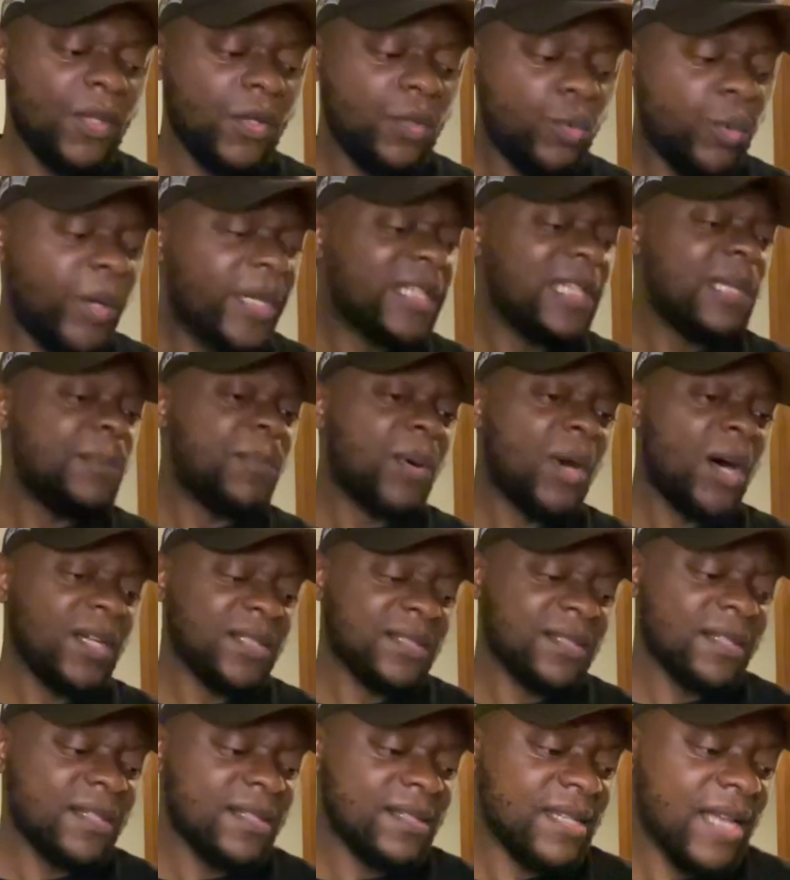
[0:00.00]
quickly
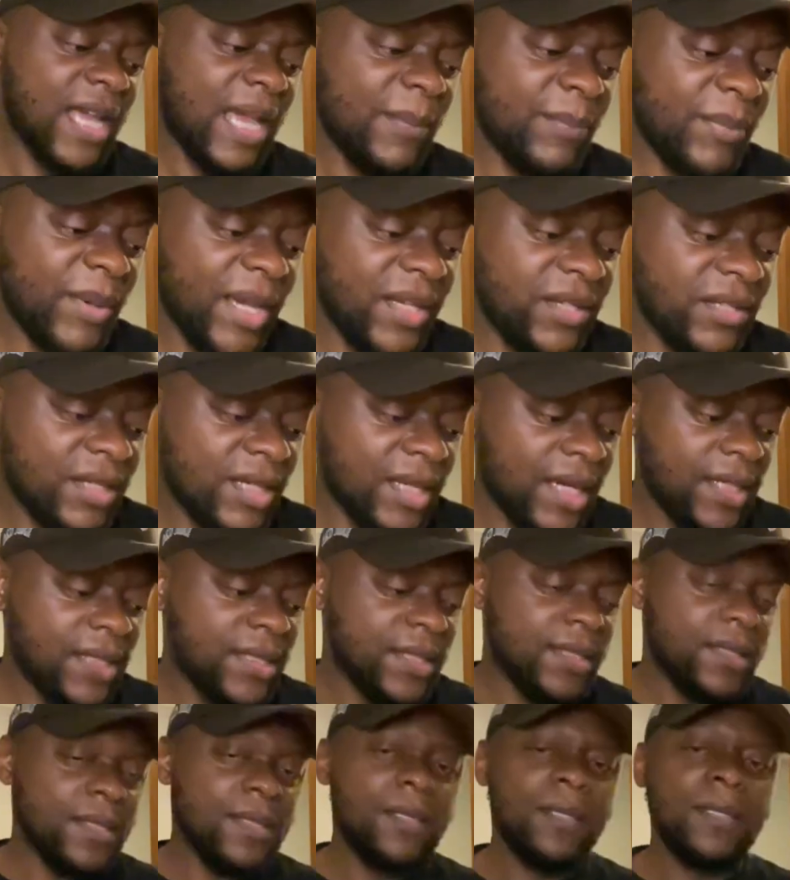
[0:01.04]
parked to the side by
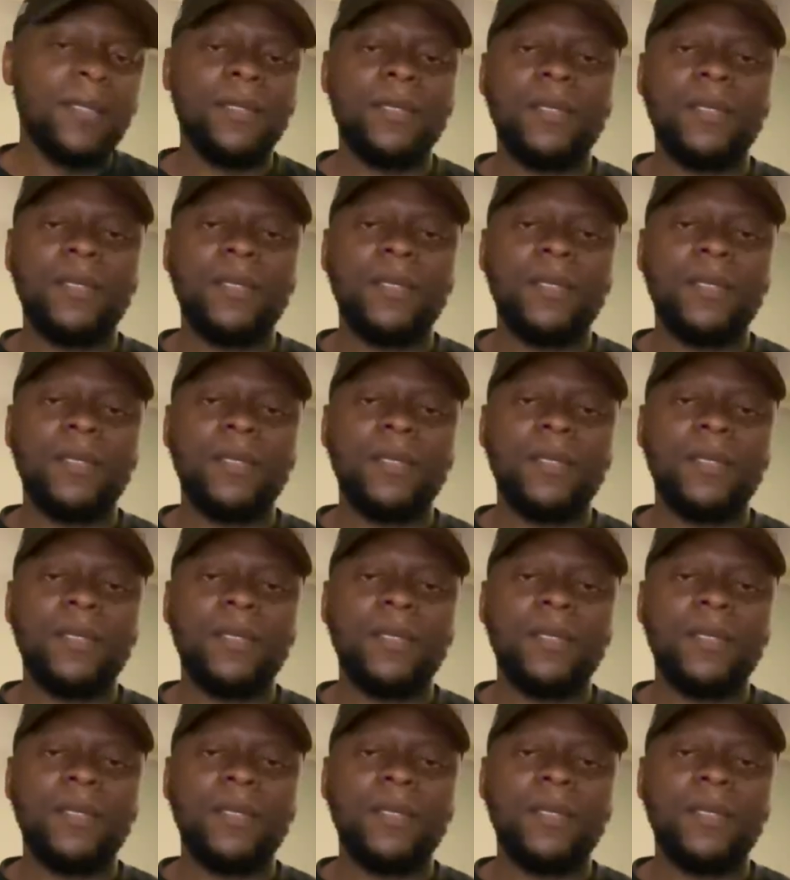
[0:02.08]
United.